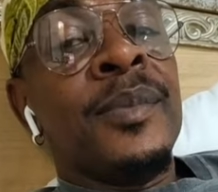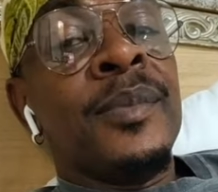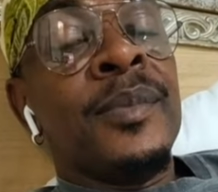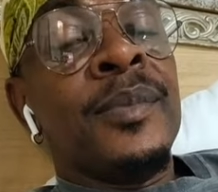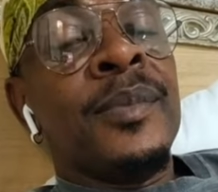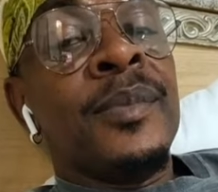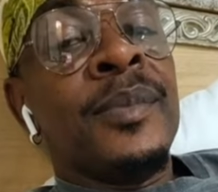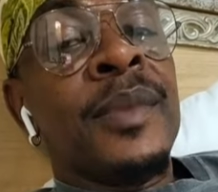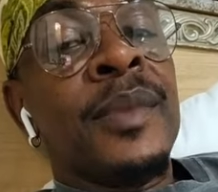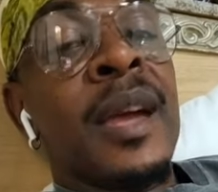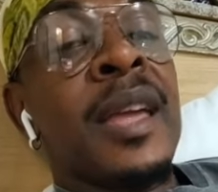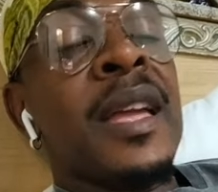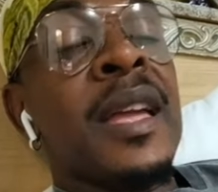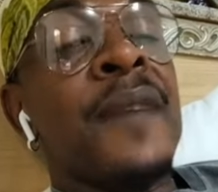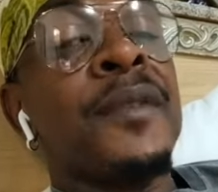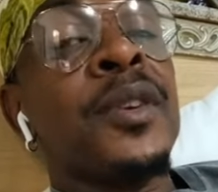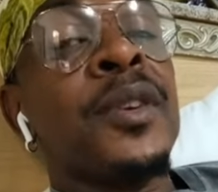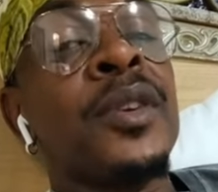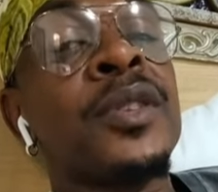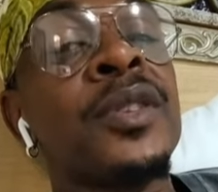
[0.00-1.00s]
And you have to
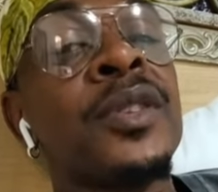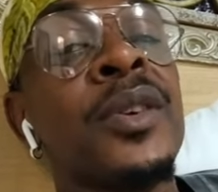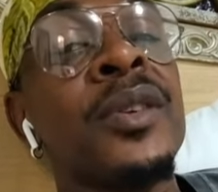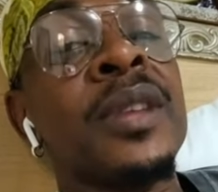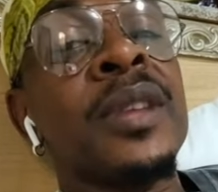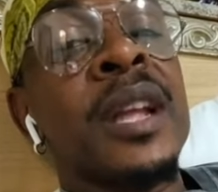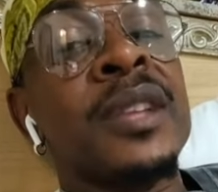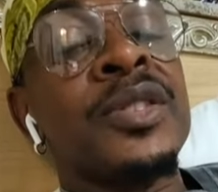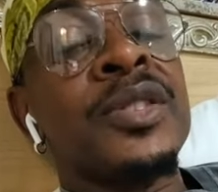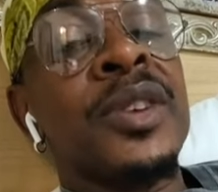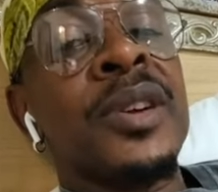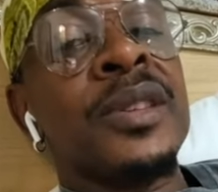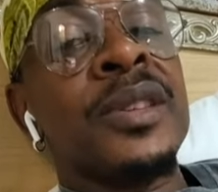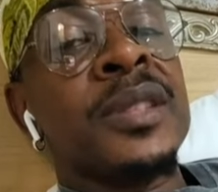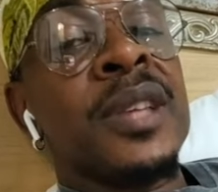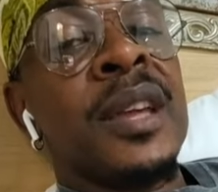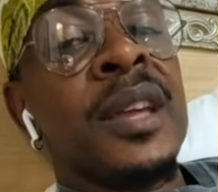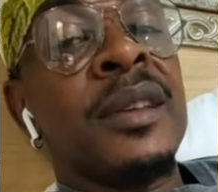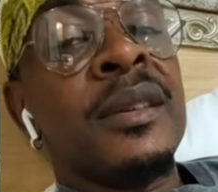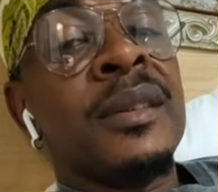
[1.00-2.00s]
go turn that church
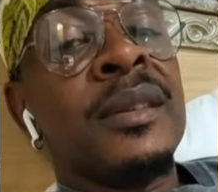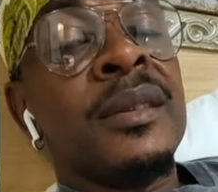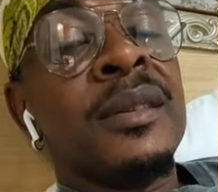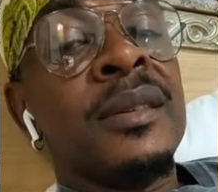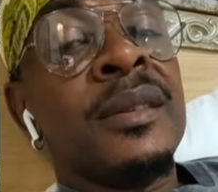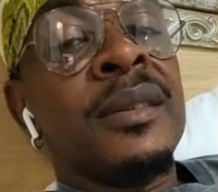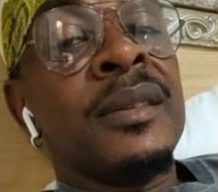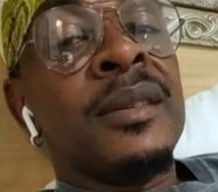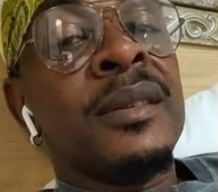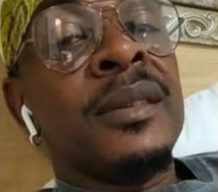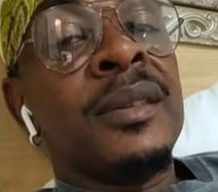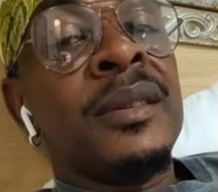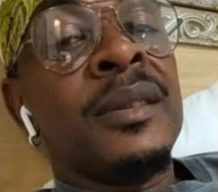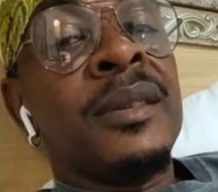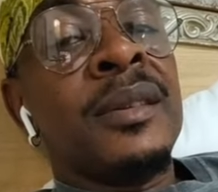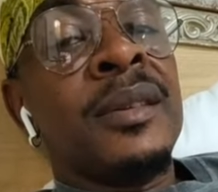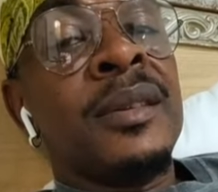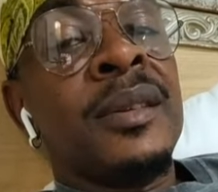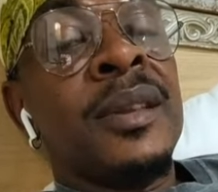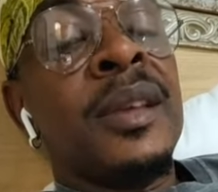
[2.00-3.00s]
there
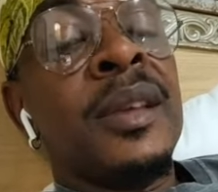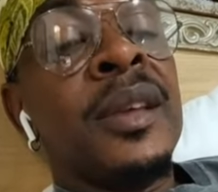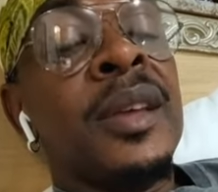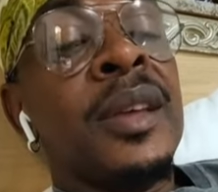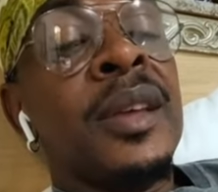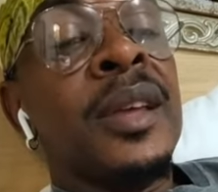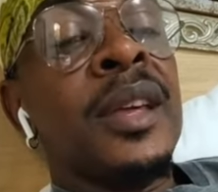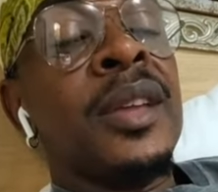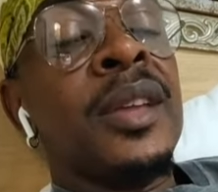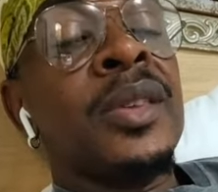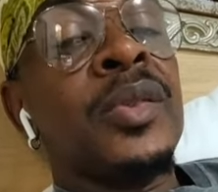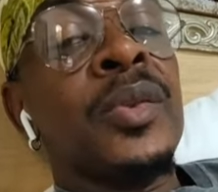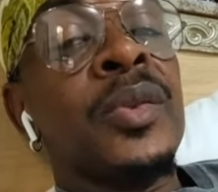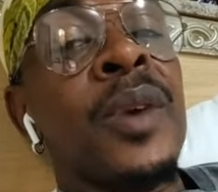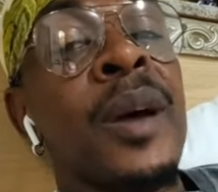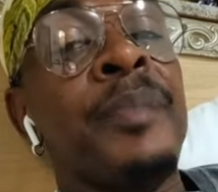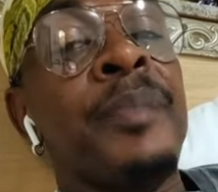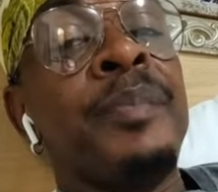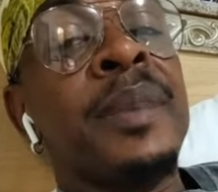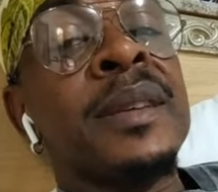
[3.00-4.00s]
into a
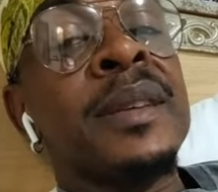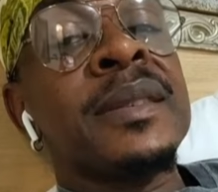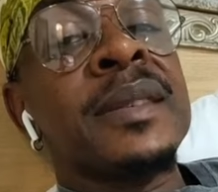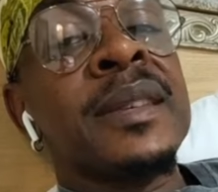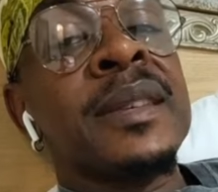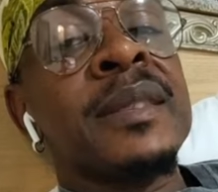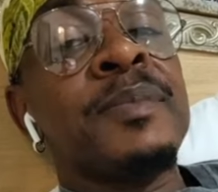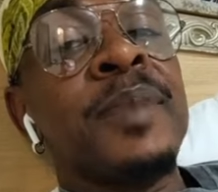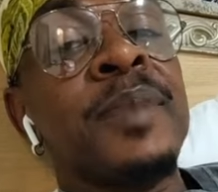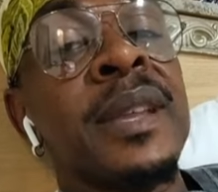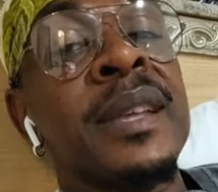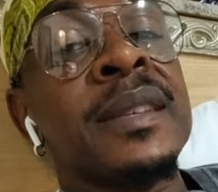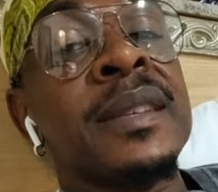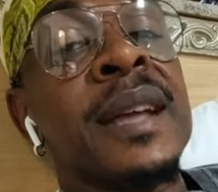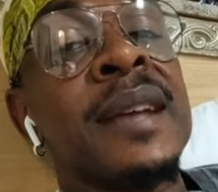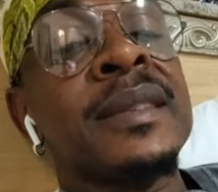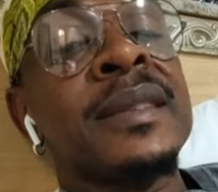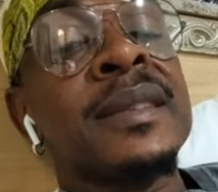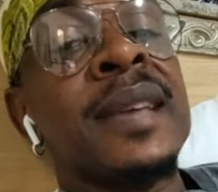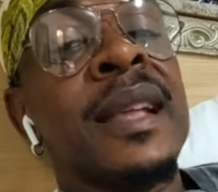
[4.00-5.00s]
business place and
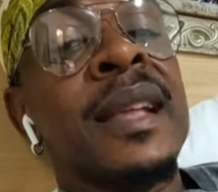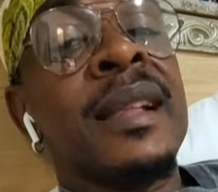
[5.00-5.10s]
sell